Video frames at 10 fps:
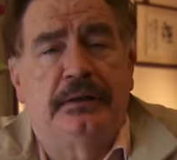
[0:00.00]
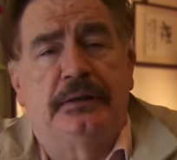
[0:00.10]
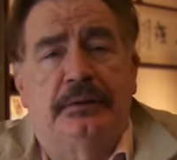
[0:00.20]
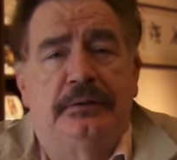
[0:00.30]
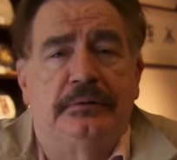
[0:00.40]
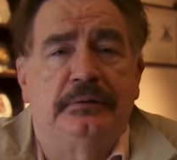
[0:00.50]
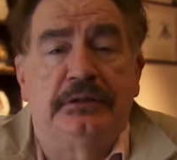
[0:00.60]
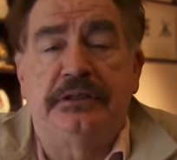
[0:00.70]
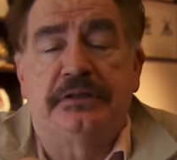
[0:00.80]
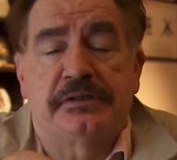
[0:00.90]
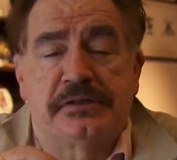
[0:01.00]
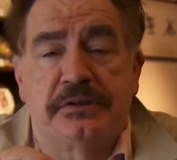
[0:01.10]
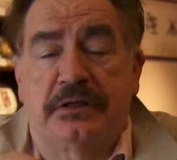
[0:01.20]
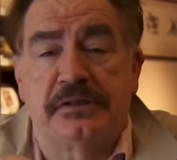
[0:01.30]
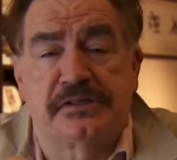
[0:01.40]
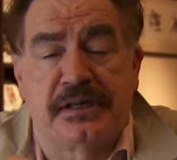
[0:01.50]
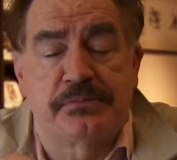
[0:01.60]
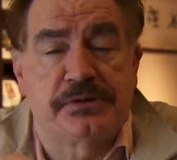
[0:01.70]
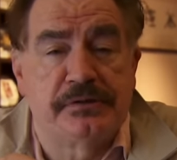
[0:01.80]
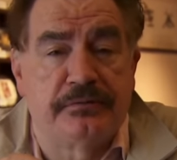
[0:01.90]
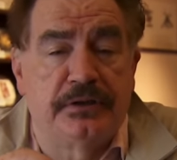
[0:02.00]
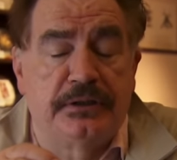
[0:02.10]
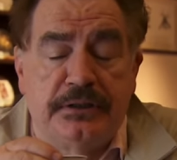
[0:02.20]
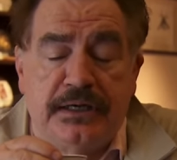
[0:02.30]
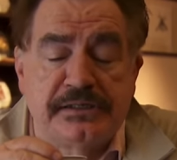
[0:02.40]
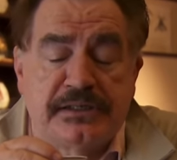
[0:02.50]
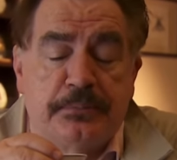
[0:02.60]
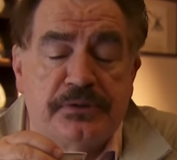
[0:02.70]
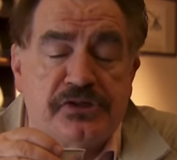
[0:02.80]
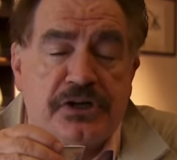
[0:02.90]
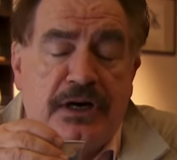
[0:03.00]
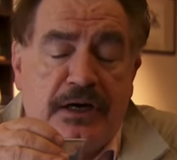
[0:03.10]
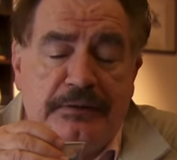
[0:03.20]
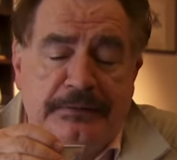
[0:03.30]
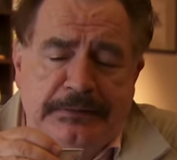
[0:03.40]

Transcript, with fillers: uh, leaders in the consumption of a nice cup of char,